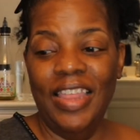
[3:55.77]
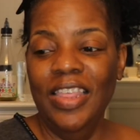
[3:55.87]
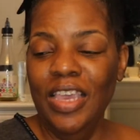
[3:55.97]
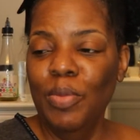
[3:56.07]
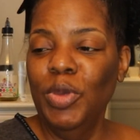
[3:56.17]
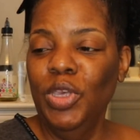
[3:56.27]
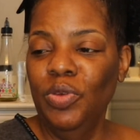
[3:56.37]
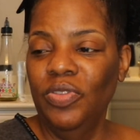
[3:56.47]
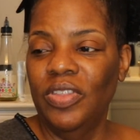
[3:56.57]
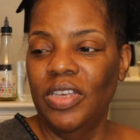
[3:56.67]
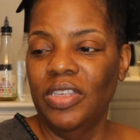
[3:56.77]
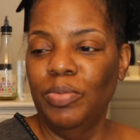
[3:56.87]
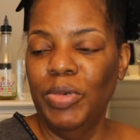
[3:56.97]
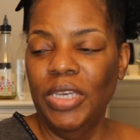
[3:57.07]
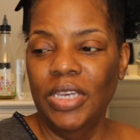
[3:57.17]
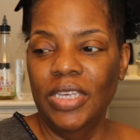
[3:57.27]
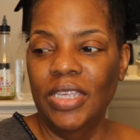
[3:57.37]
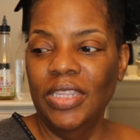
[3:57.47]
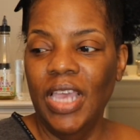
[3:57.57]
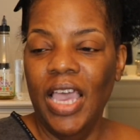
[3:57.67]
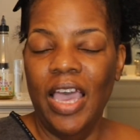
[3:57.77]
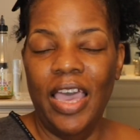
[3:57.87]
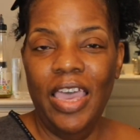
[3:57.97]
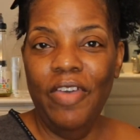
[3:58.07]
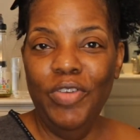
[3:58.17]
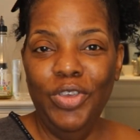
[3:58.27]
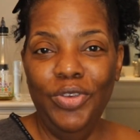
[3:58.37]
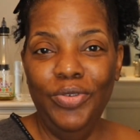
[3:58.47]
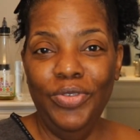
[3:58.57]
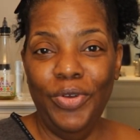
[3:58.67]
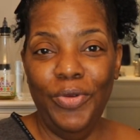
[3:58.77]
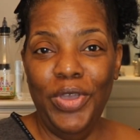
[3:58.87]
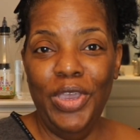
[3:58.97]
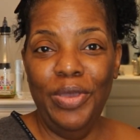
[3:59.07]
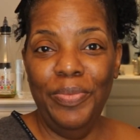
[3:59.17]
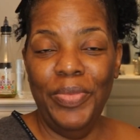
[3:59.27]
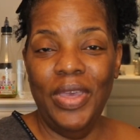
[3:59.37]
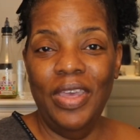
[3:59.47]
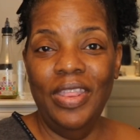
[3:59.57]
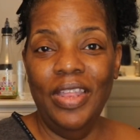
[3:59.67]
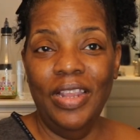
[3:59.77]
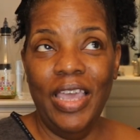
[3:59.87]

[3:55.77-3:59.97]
I think I'm going to use this because I haven't used cream in the